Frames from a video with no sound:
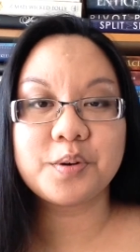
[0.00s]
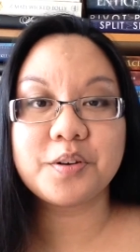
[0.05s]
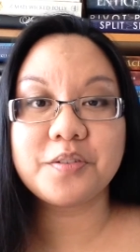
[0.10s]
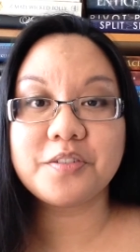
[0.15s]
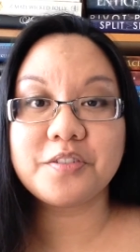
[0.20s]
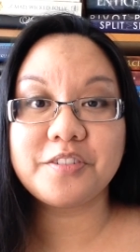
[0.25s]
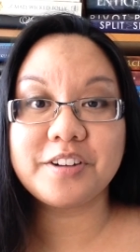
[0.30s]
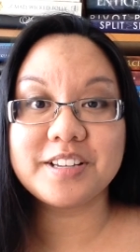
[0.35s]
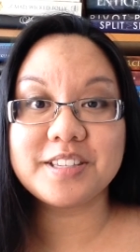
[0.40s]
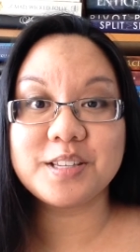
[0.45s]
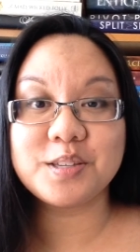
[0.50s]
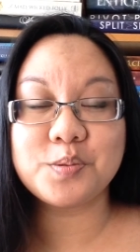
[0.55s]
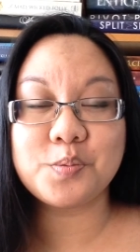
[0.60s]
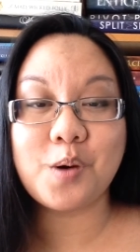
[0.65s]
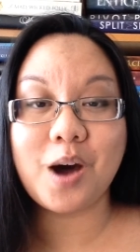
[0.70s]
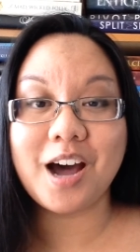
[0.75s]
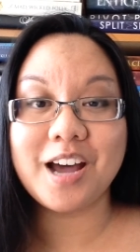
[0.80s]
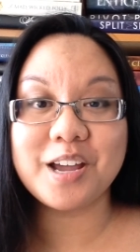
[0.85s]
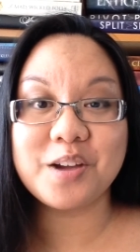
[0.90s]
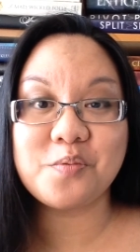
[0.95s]
One of the reasons
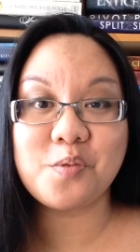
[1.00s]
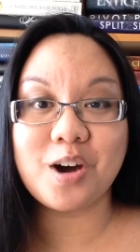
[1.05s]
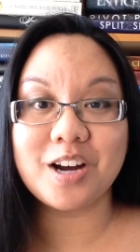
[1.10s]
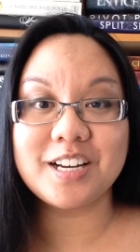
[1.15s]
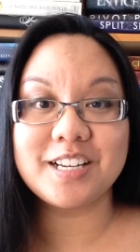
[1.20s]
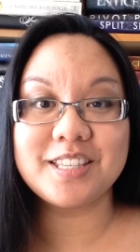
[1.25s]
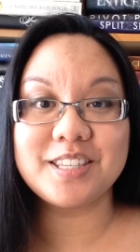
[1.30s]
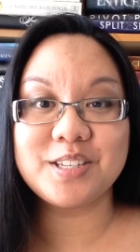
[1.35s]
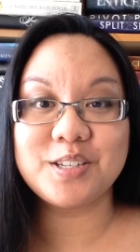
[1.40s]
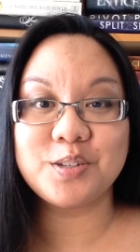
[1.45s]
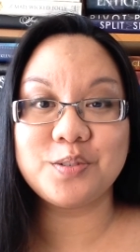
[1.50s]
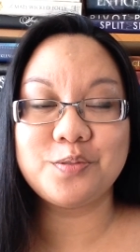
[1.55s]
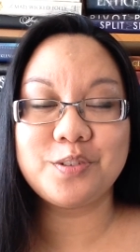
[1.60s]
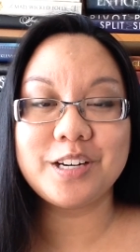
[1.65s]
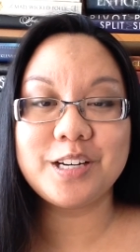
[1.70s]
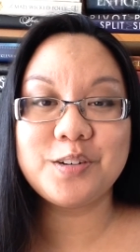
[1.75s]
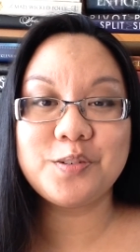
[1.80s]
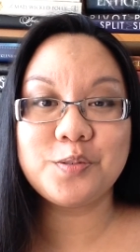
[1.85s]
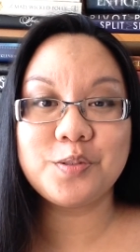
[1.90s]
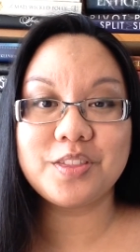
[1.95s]
why I wanted to
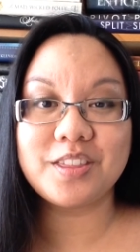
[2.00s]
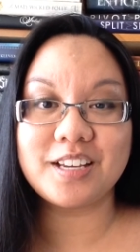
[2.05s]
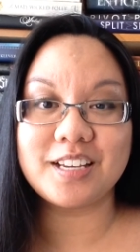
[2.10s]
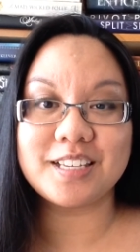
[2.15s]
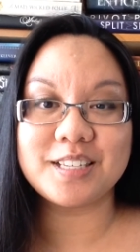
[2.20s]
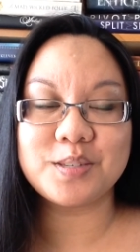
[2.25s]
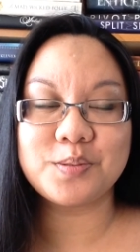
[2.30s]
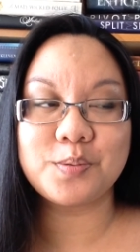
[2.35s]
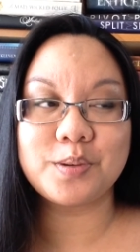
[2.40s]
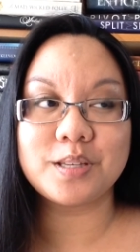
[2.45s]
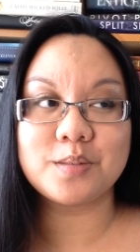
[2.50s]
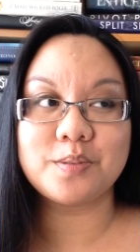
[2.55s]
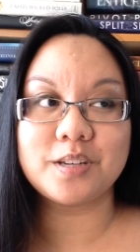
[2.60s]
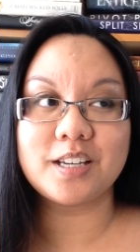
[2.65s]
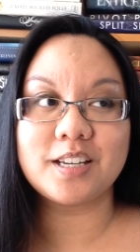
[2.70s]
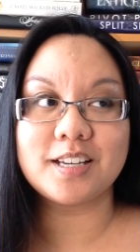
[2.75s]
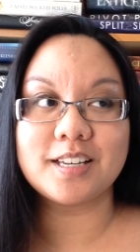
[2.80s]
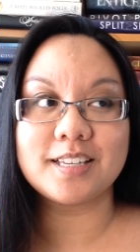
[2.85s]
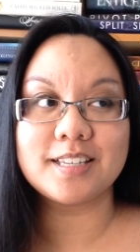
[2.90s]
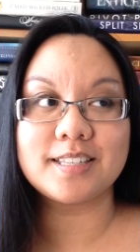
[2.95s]
read this was
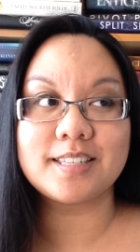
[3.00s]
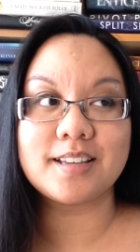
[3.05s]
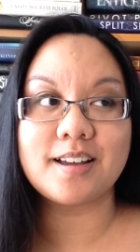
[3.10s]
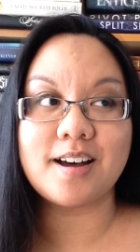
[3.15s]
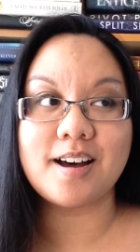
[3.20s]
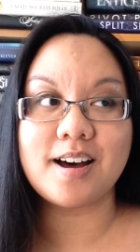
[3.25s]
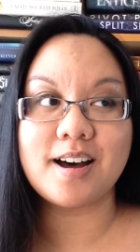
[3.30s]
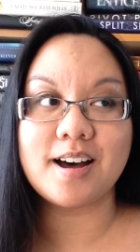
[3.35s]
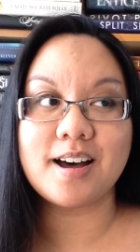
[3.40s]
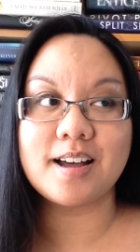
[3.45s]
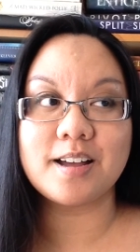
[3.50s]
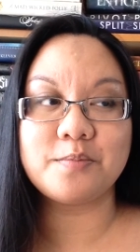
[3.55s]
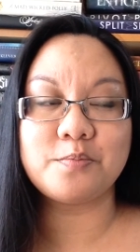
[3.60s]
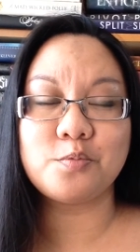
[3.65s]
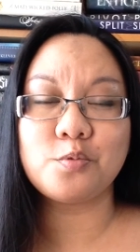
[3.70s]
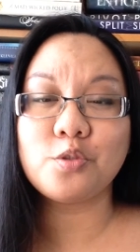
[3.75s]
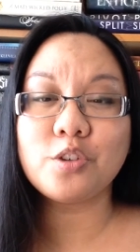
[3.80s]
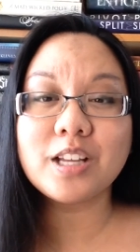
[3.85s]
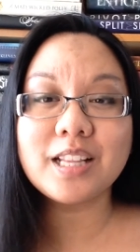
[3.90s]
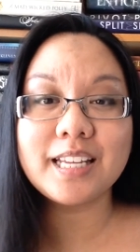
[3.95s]
because
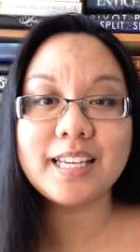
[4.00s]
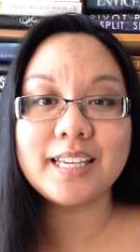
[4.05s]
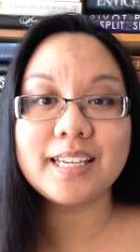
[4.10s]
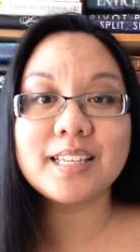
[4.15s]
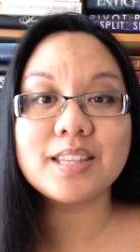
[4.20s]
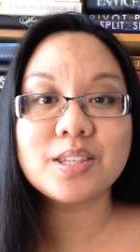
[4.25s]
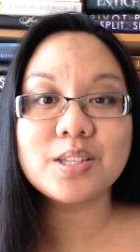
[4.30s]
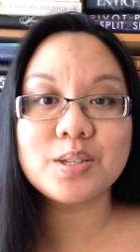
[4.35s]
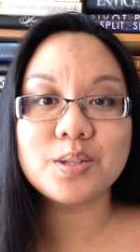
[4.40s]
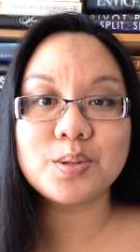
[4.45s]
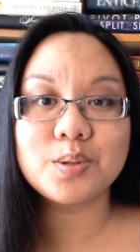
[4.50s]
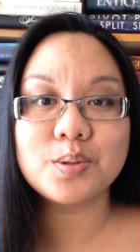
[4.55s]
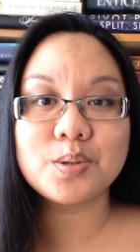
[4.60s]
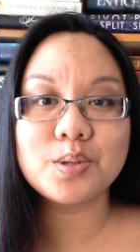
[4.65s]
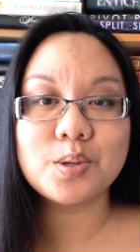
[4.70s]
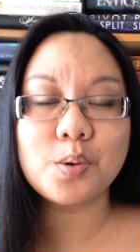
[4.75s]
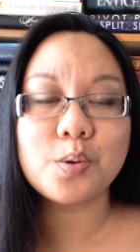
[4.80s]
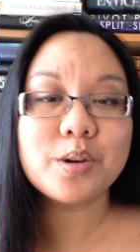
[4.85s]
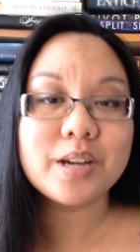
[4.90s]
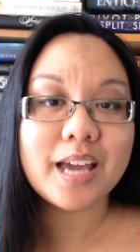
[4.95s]
I'm really into
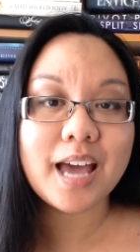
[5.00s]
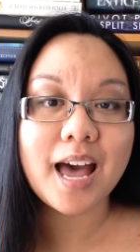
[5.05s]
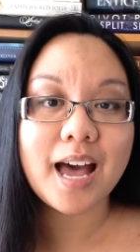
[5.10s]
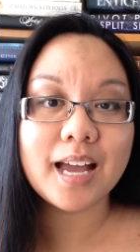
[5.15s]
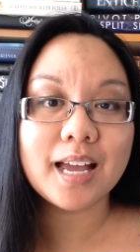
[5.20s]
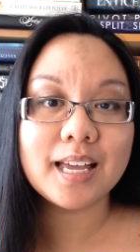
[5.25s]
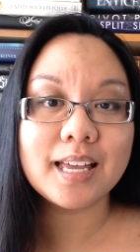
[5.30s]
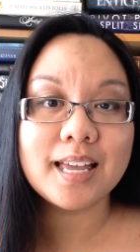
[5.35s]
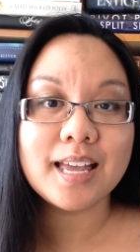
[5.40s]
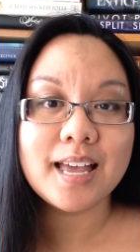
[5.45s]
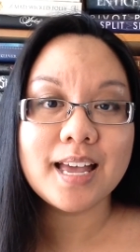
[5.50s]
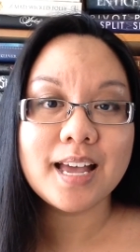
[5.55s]
zodiac